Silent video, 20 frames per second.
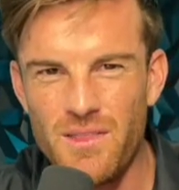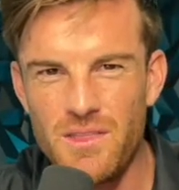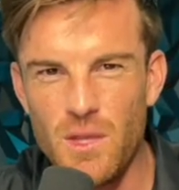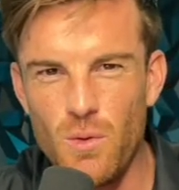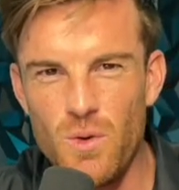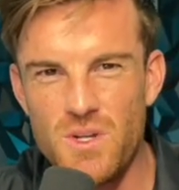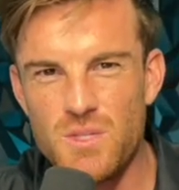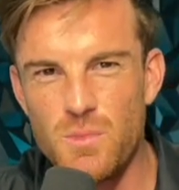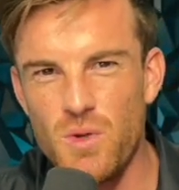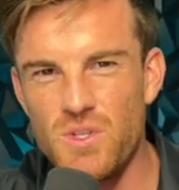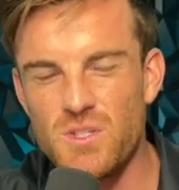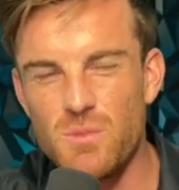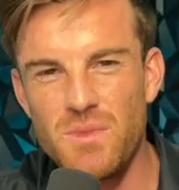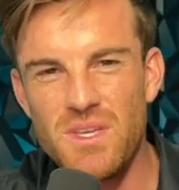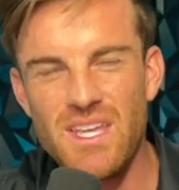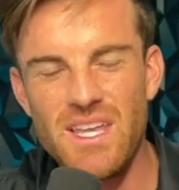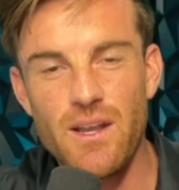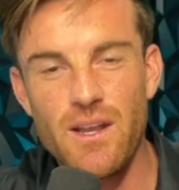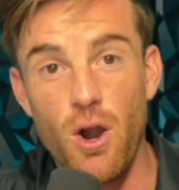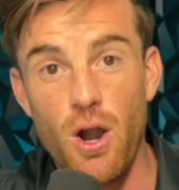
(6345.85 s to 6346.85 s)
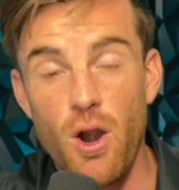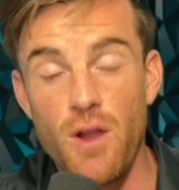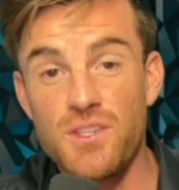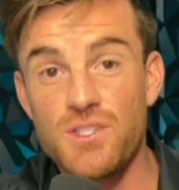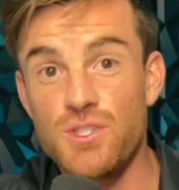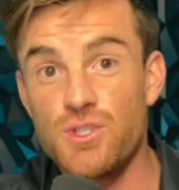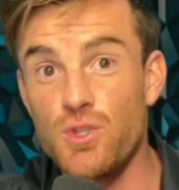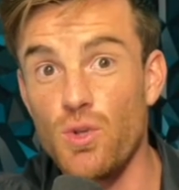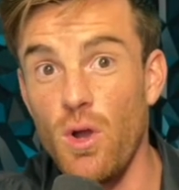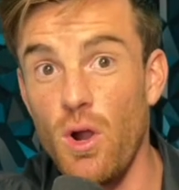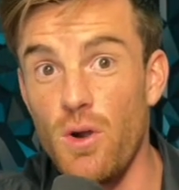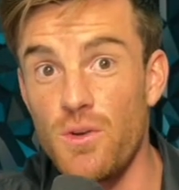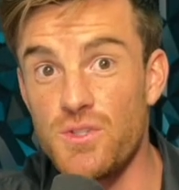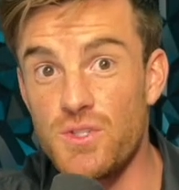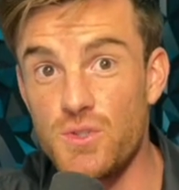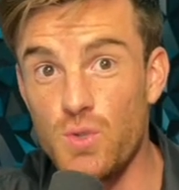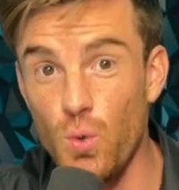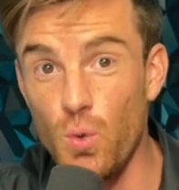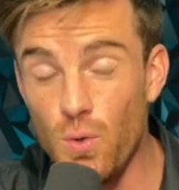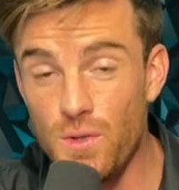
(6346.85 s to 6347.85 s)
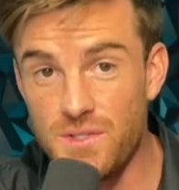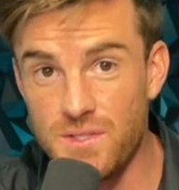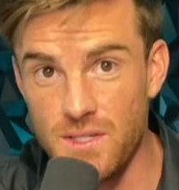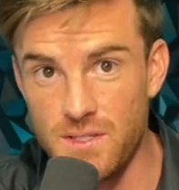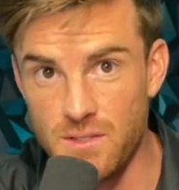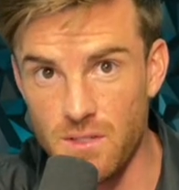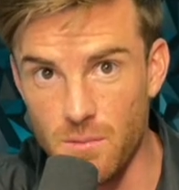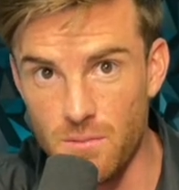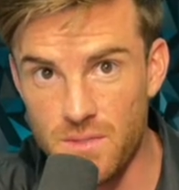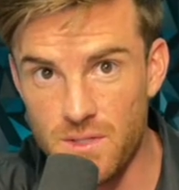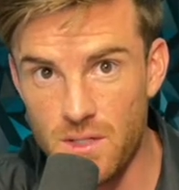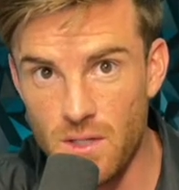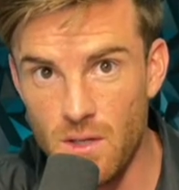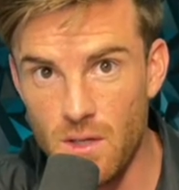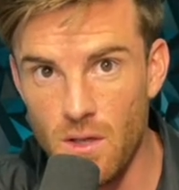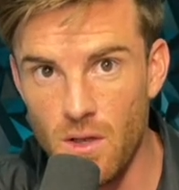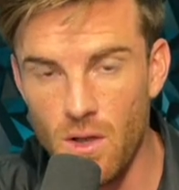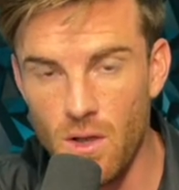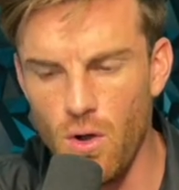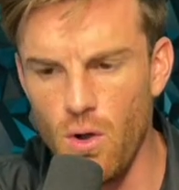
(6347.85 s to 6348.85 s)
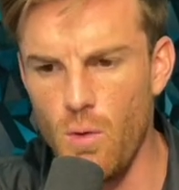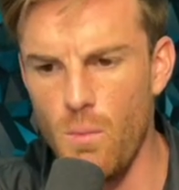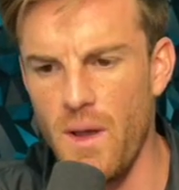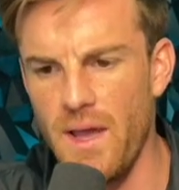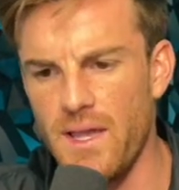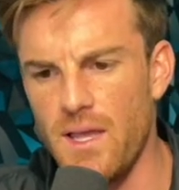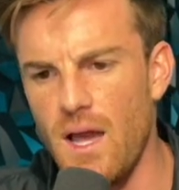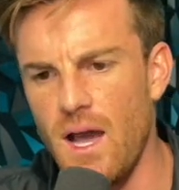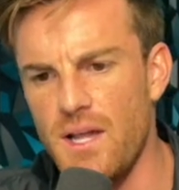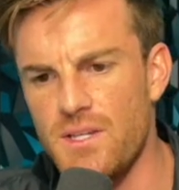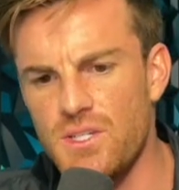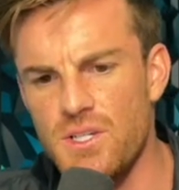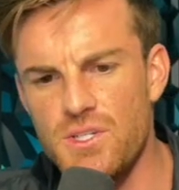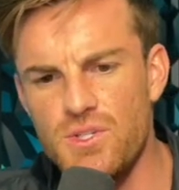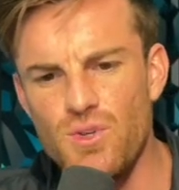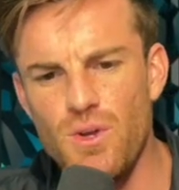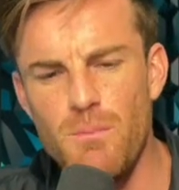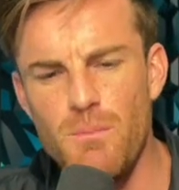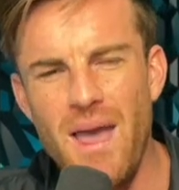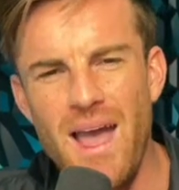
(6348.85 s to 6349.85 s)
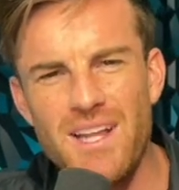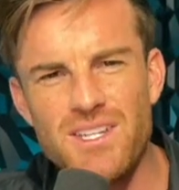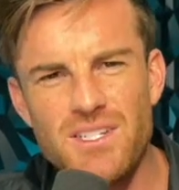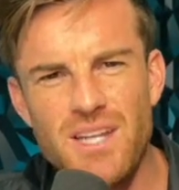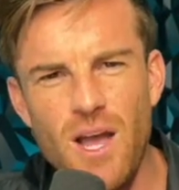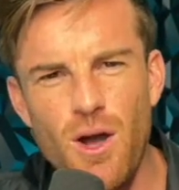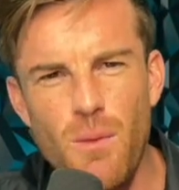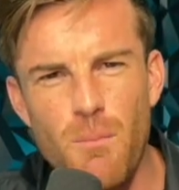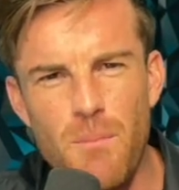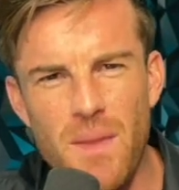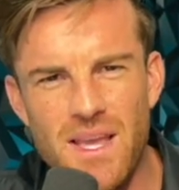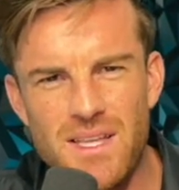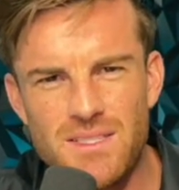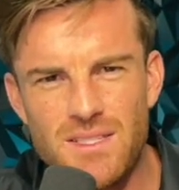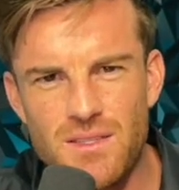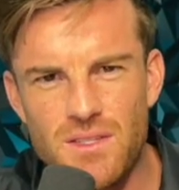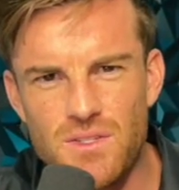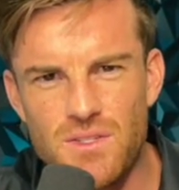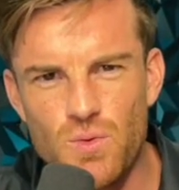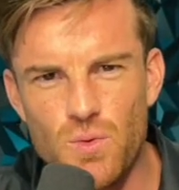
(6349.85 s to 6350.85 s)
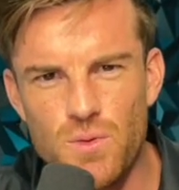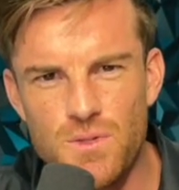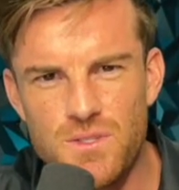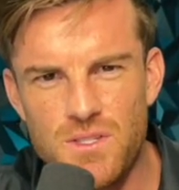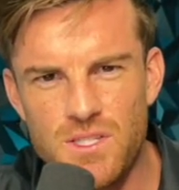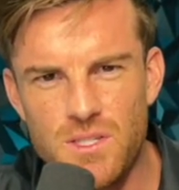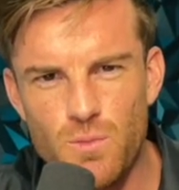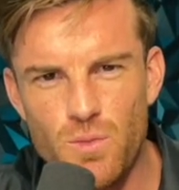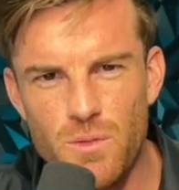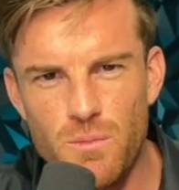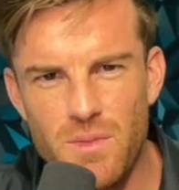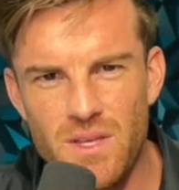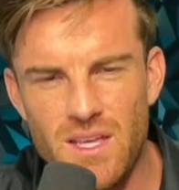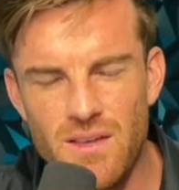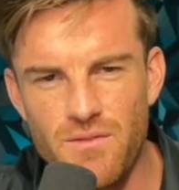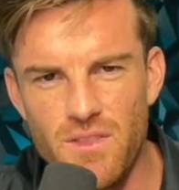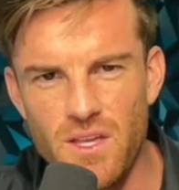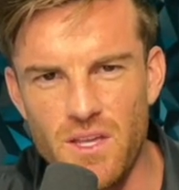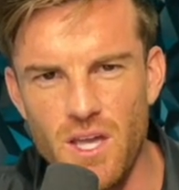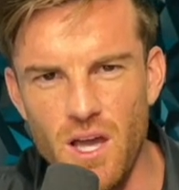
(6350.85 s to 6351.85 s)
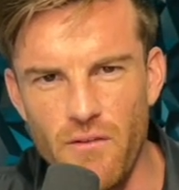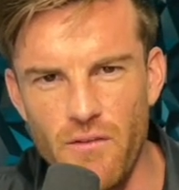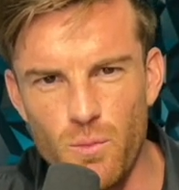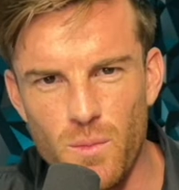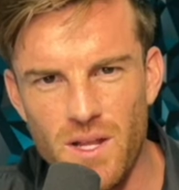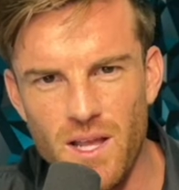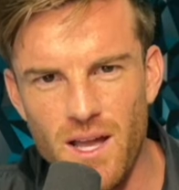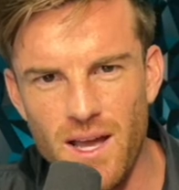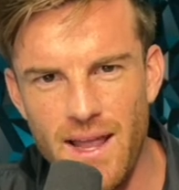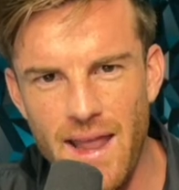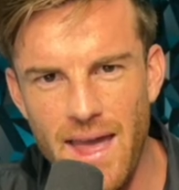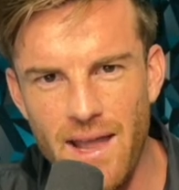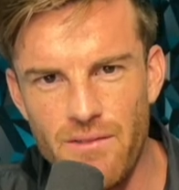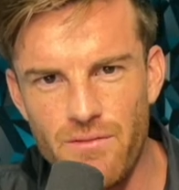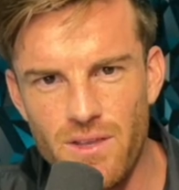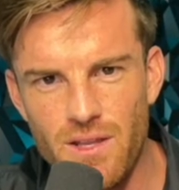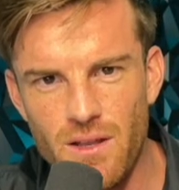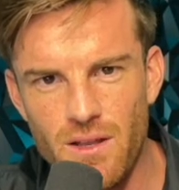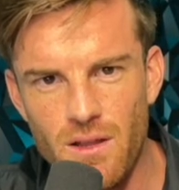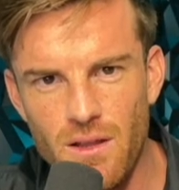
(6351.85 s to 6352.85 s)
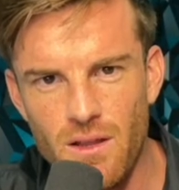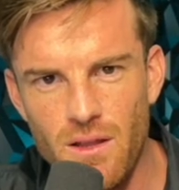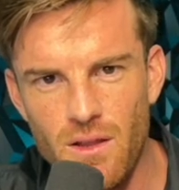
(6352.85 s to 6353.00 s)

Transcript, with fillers: They weren't supposed to be in our our school systems. Oh my gosh, could you imagine how amazing the school system would be if the government got out of it?